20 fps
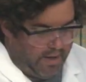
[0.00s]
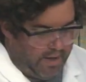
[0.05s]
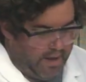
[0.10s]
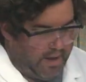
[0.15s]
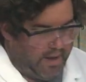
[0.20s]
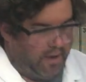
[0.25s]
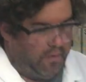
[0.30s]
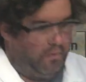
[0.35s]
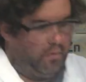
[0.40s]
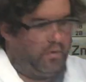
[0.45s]

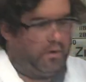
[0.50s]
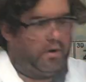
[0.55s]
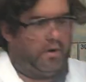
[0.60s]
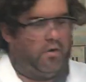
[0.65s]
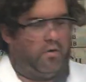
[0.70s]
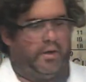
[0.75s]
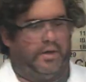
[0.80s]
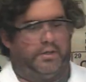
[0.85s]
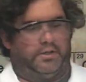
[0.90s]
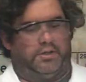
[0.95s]
and we're
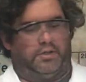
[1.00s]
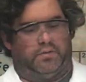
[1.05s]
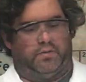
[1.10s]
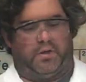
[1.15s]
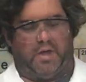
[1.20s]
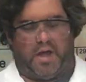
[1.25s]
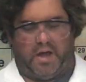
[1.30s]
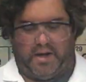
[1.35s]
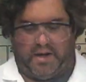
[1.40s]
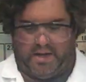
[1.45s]
going to
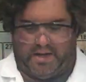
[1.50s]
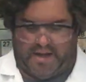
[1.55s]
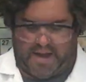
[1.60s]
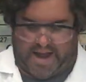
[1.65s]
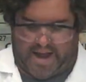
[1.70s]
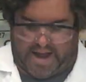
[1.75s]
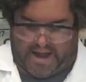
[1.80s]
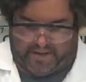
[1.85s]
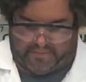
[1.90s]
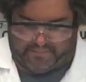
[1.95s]
cut it in
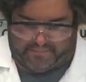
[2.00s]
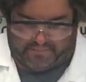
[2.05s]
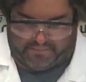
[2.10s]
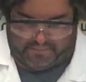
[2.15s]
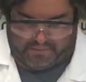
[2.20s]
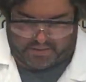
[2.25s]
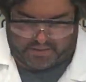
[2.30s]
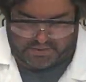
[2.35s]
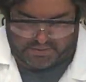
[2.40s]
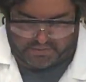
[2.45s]
half
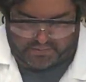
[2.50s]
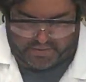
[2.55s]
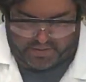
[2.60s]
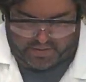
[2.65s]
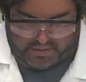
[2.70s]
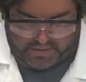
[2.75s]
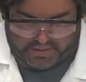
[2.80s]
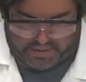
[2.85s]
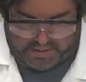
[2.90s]
because we only